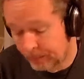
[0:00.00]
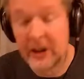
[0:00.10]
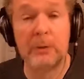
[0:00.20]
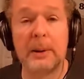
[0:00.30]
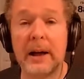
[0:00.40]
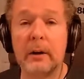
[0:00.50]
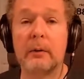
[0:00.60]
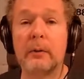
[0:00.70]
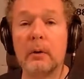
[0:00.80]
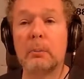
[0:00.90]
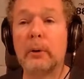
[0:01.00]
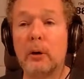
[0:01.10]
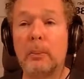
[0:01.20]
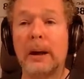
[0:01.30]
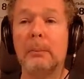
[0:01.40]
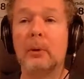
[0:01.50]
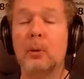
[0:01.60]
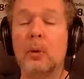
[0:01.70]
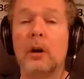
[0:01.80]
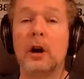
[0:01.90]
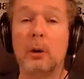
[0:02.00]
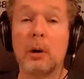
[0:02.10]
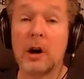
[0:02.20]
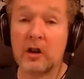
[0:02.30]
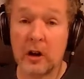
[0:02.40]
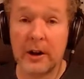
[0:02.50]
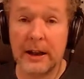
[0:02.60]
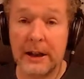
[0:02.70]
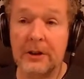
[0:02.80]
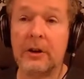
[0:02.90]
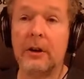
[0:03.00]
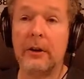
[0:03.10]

is pay off all the poor people who are Chinese